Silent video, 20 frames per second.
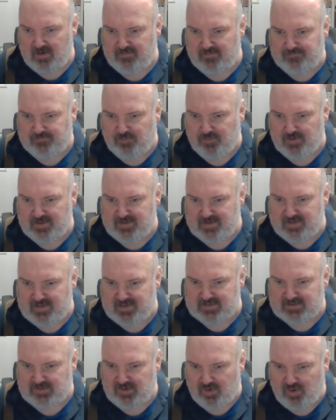for
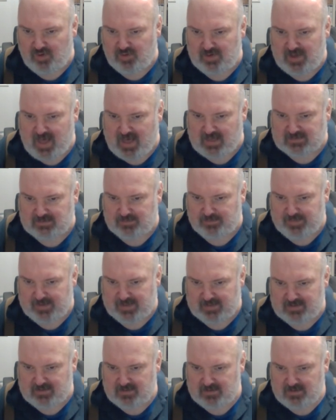this whole element
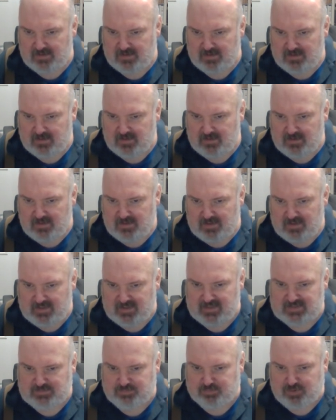
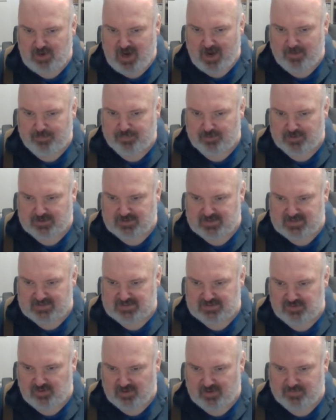is proper to this
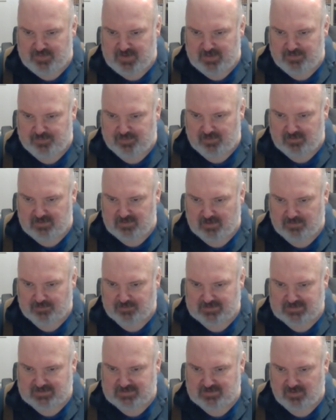sort of people. In other
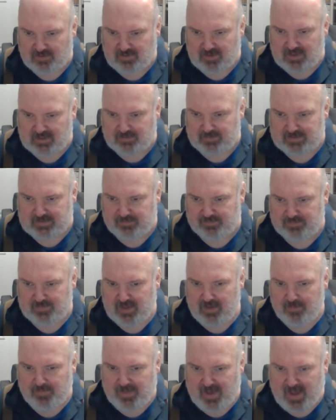words, this whole element of
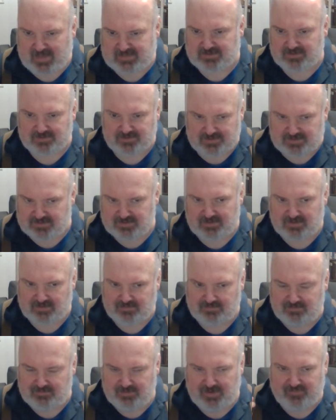bastards,
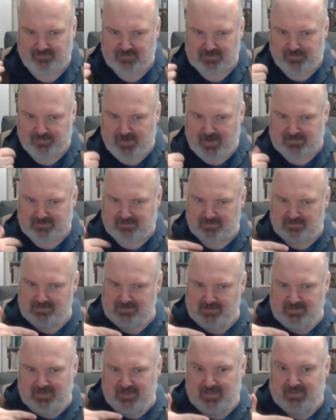whoever's a bastard,
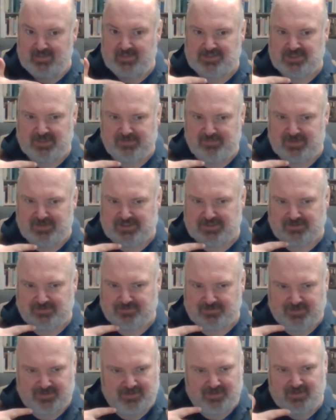illegitimate
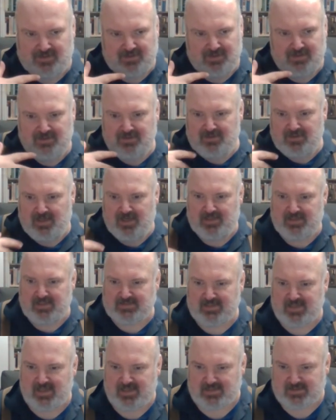children, and things
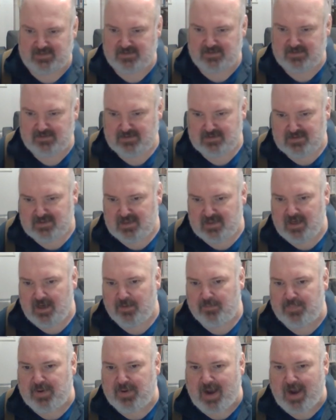like this.
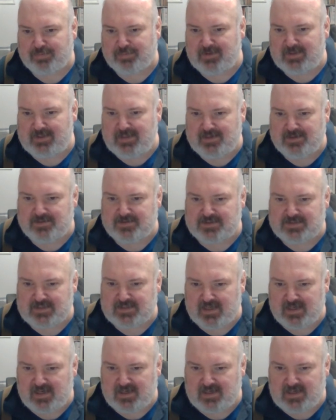Popular leaders
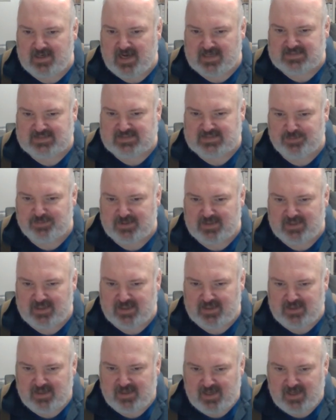
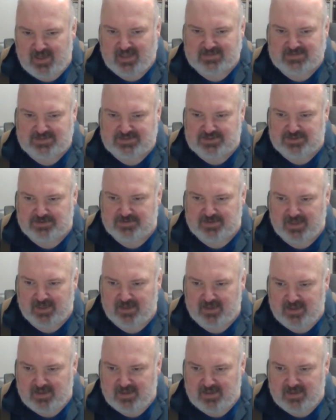customarily instituted